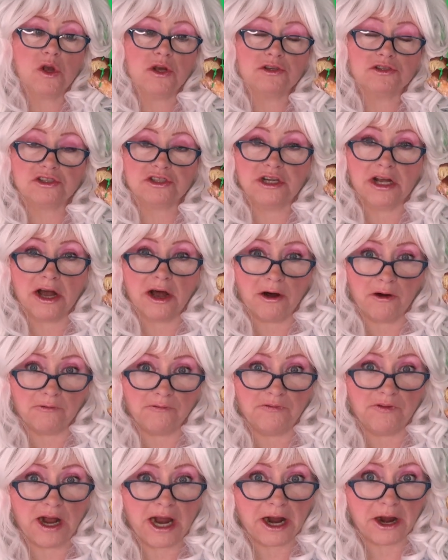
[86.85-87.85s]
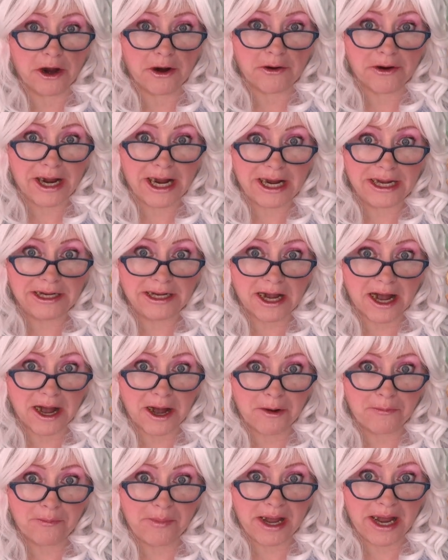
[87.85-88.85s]
Still very
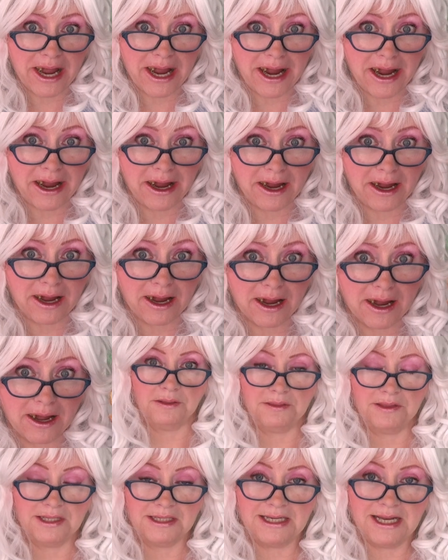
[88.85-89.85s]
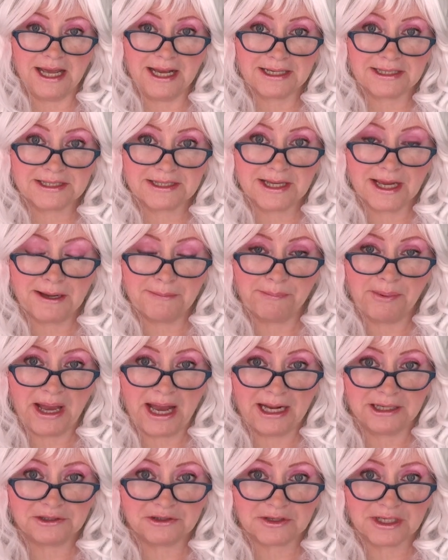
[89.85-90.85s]
yummy. The next St.
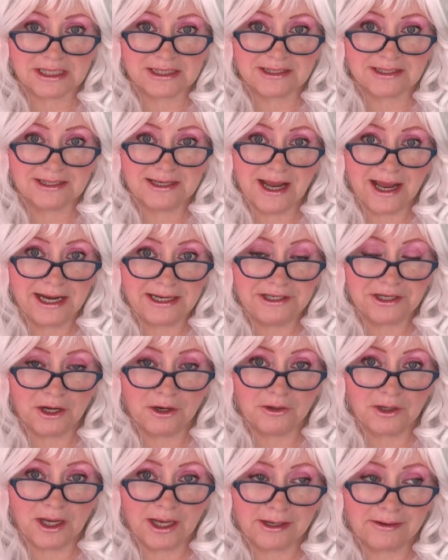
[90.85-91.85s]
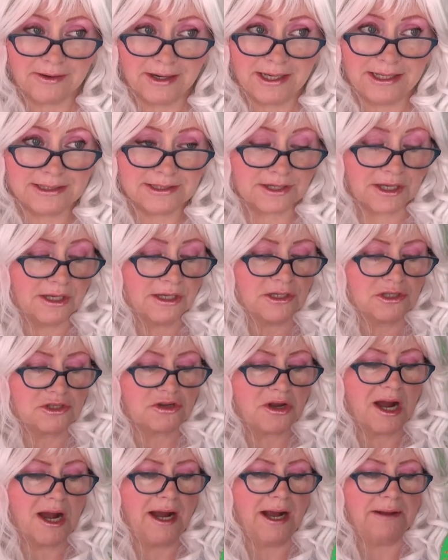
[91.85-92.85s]
Patrick's Day donut Granny's gonna
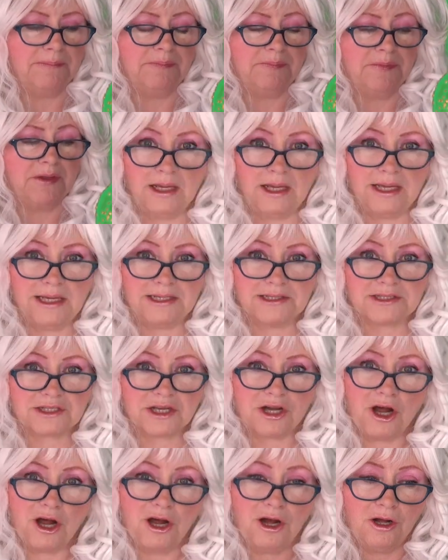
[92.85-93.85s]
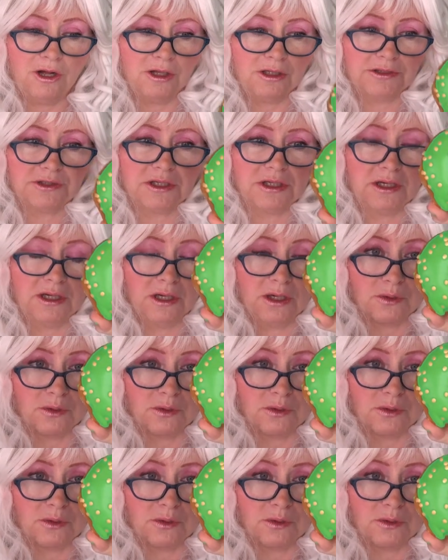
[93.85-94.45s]
try. It's called